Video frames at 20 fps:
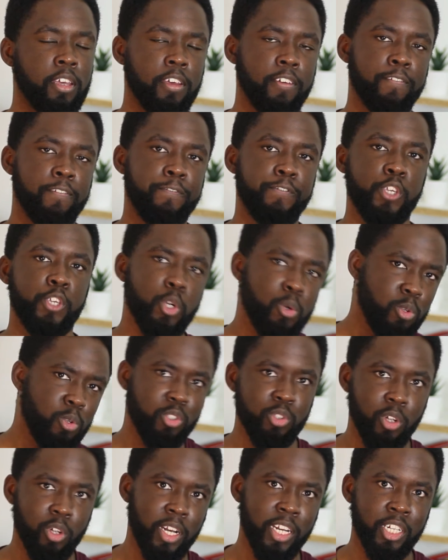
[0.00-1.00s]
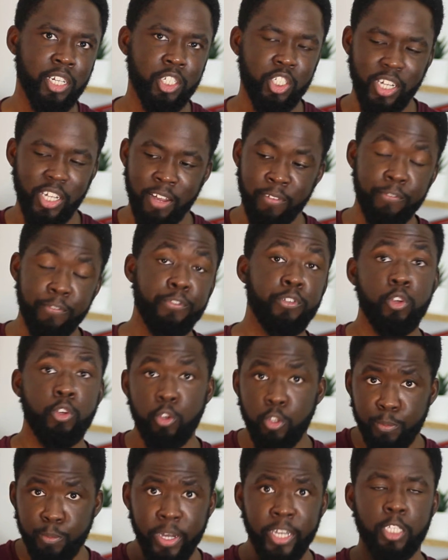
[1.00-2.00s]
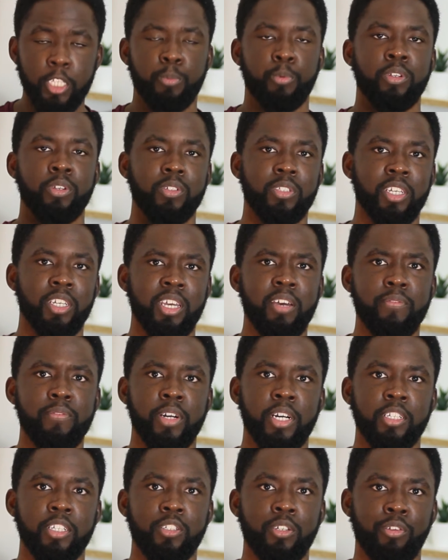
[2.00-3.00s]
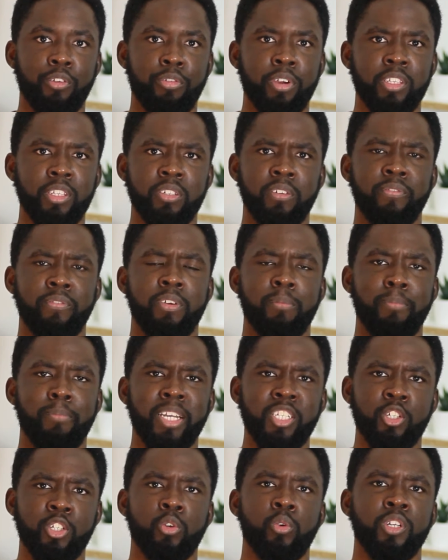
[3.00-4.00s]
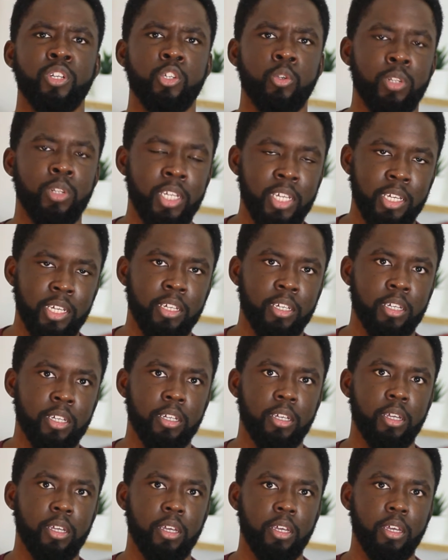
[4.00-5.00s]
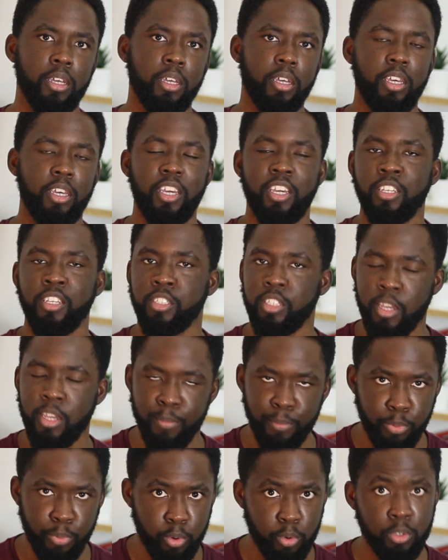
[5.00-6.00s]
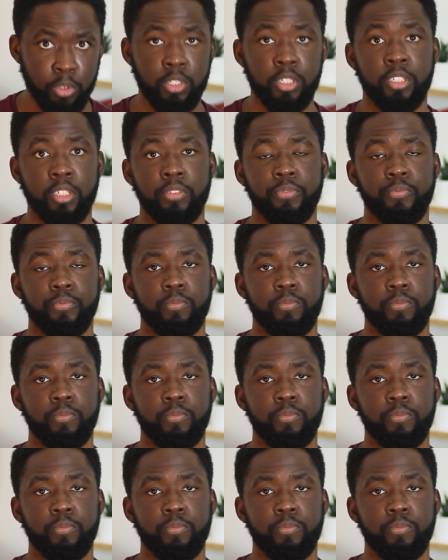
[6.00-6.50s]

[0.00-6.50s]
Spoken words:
fuse knowledge and fuse my experience together to create something magical and unique is important.